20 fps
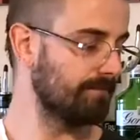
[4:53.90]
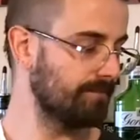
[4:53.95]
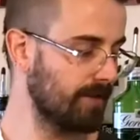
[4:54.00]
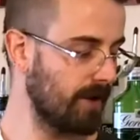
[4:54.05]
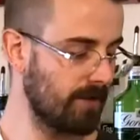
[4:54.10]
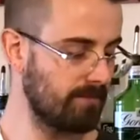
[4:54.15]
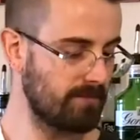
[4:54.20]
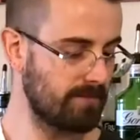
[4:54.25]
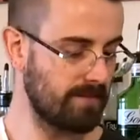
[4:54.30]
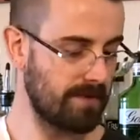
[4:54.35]

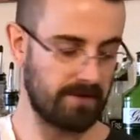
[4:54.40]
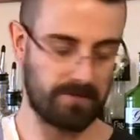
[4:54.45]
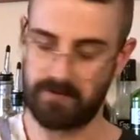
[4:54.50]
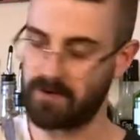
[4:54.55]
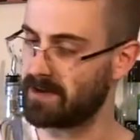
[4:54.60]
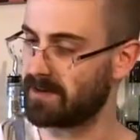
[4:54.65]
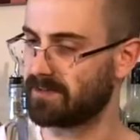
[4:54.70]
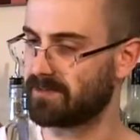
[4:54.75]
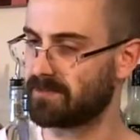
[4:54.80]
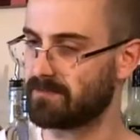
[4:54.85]
I'm about
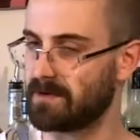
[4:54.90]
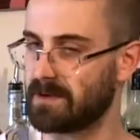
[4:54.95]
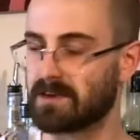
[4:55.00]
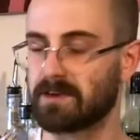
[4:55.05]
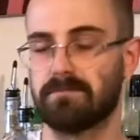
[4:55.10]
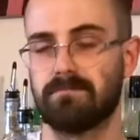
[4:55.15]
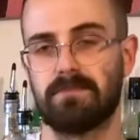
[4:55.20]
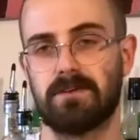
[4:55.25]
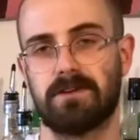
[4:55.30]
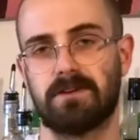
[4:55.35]
ready to make a
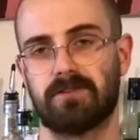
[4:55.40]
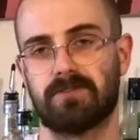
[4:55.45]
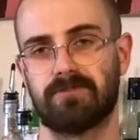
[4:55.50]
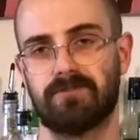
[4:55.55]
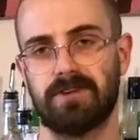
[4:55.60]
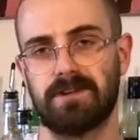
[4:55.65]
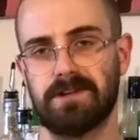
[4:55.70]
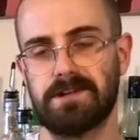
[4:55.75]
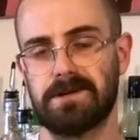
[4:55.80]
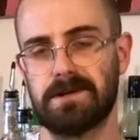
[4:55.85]

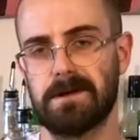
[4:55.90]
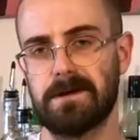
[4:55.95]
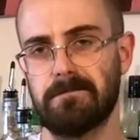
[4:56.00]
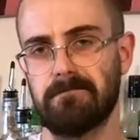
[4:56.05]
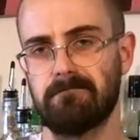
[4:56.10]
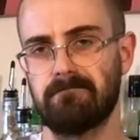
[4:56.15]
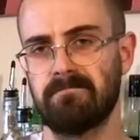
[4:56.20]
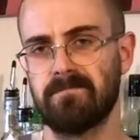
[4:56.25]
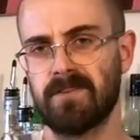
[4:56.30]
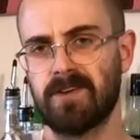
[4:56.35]
Beer-Garita now.